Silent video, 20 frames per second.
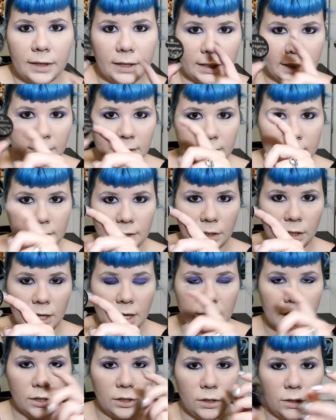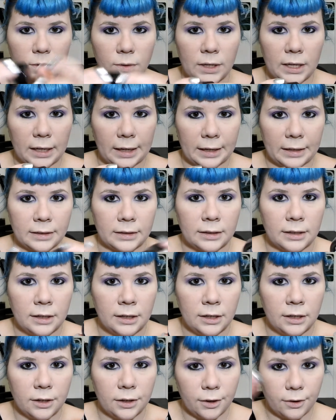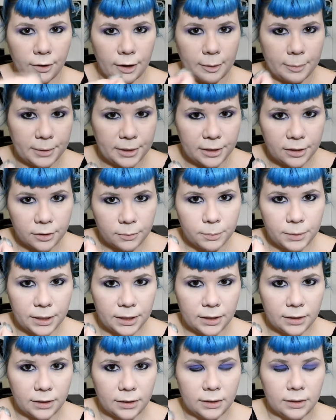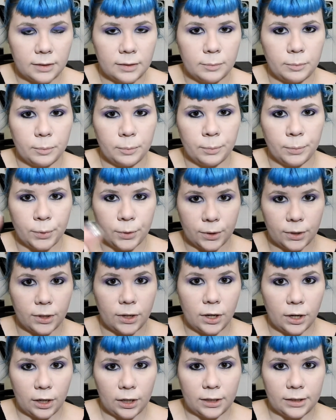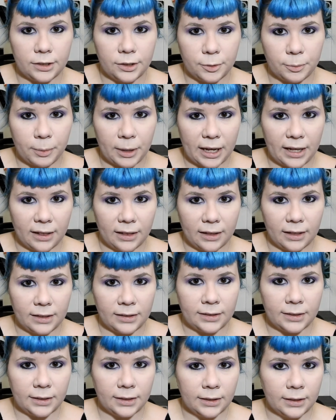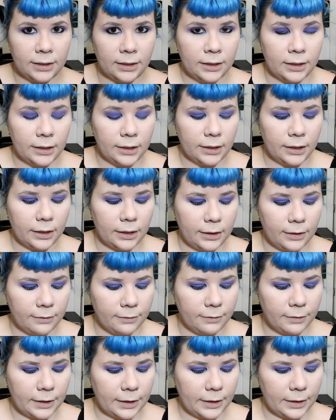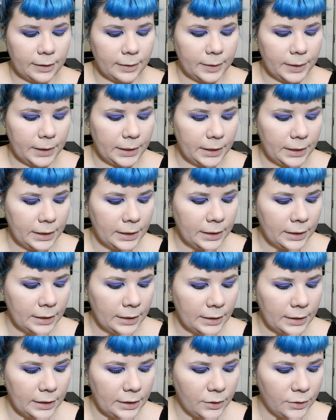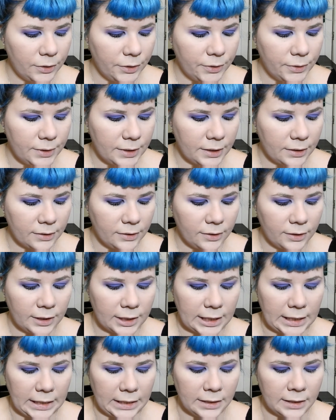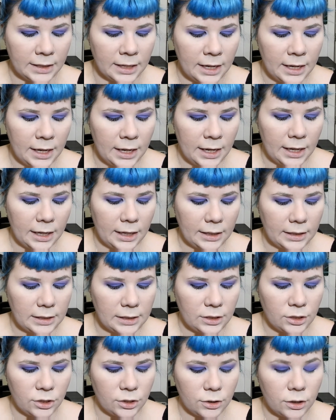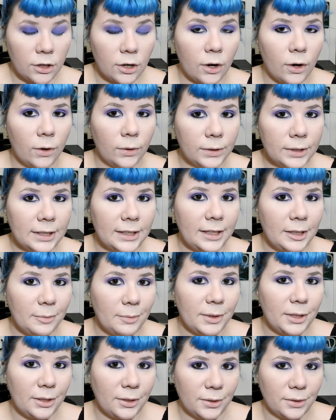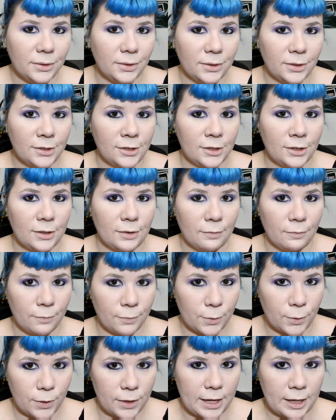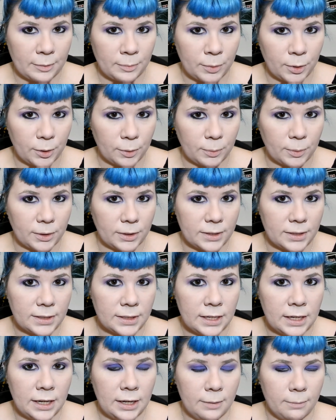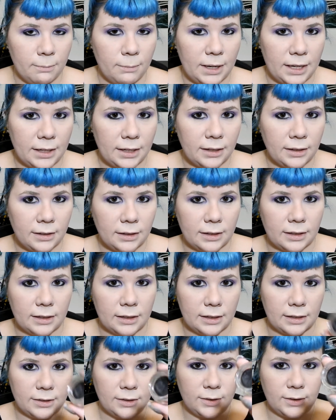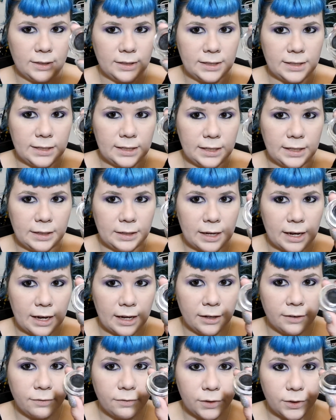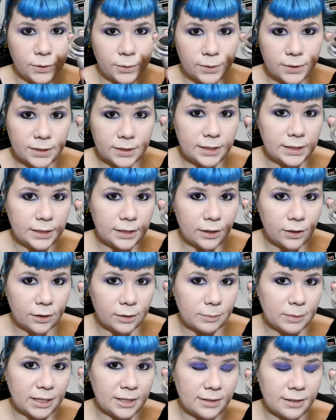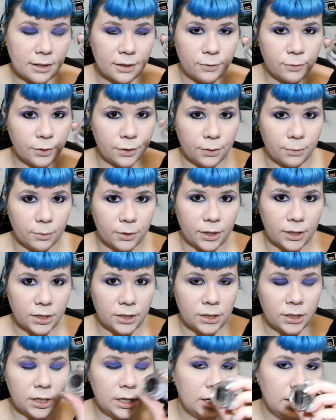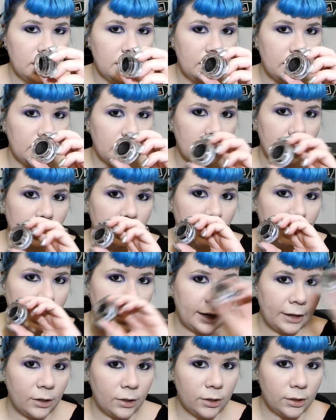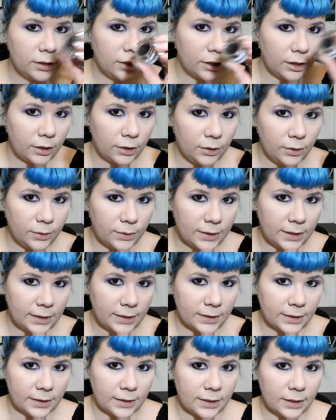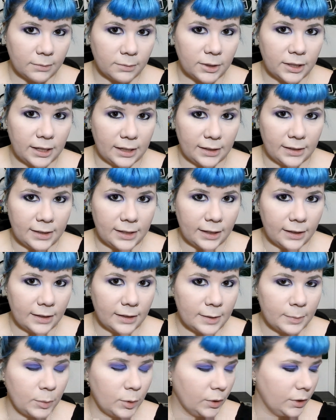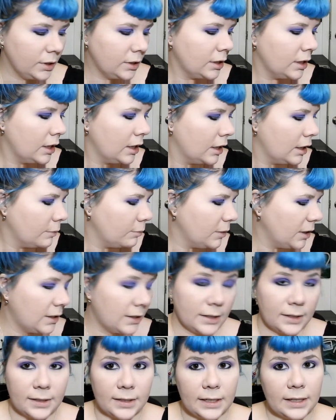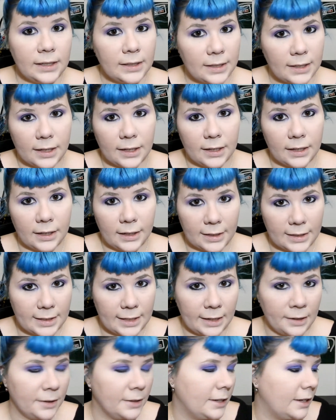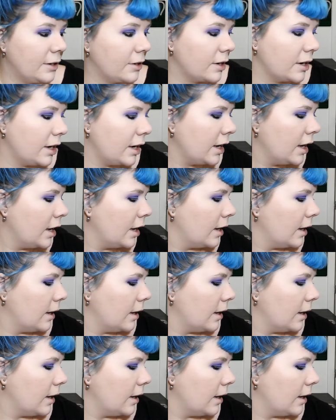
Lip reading: This you can grab a little bit, put on your palette of that you're using on your client, and it should only be used for that purpose. Mine, as you can see, I've used it on myself with a brush. I could not use this on someone else at this point because it's unsanitary.